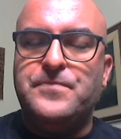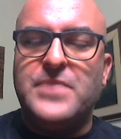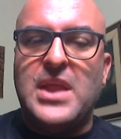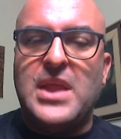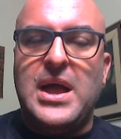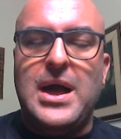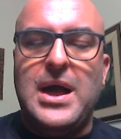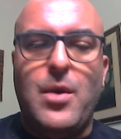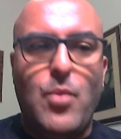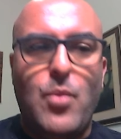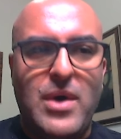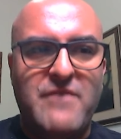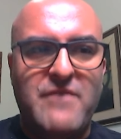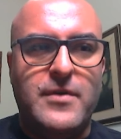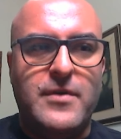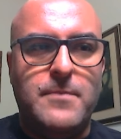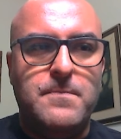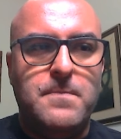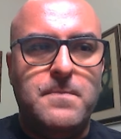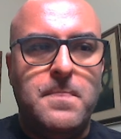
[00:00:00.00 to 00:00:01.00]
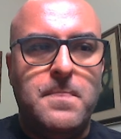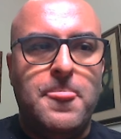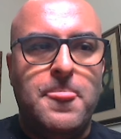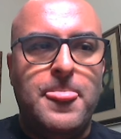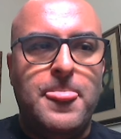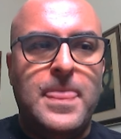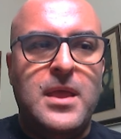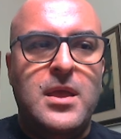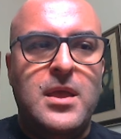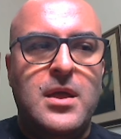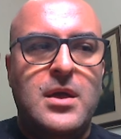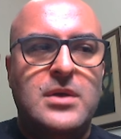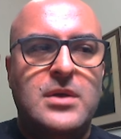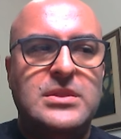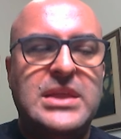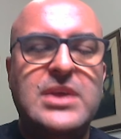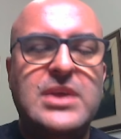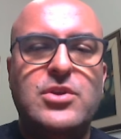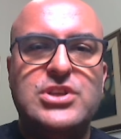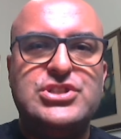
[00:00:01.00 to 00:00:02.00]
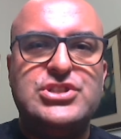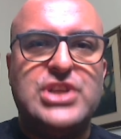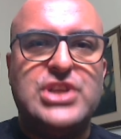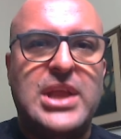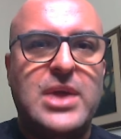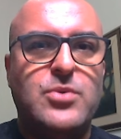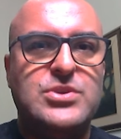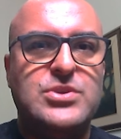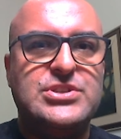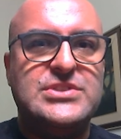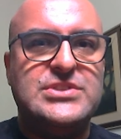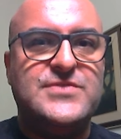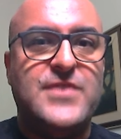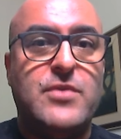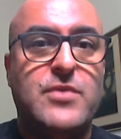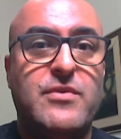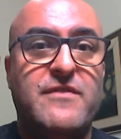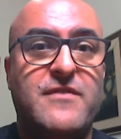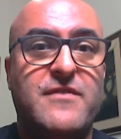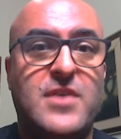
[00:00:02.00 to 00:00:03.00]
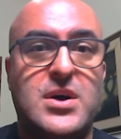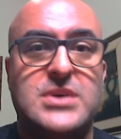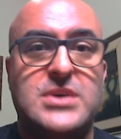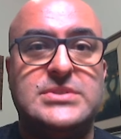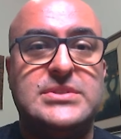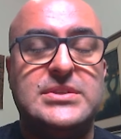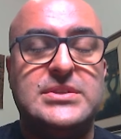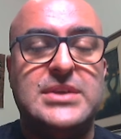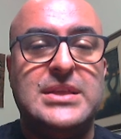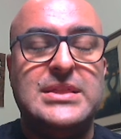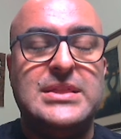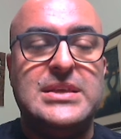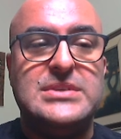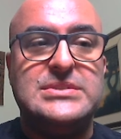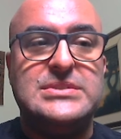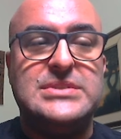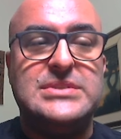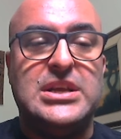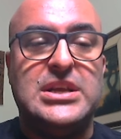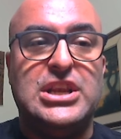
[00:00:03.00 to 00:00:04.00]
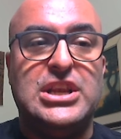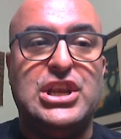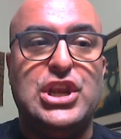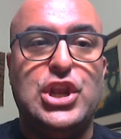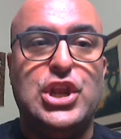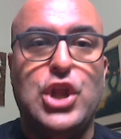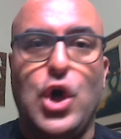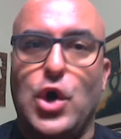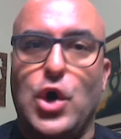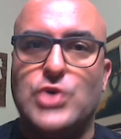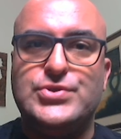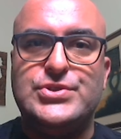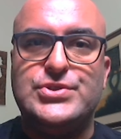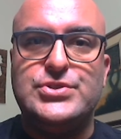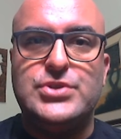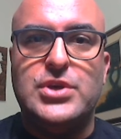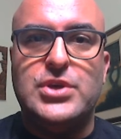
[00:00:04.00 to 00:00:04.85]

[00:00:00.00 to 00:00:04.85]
However, the English language is very vast and there's a lot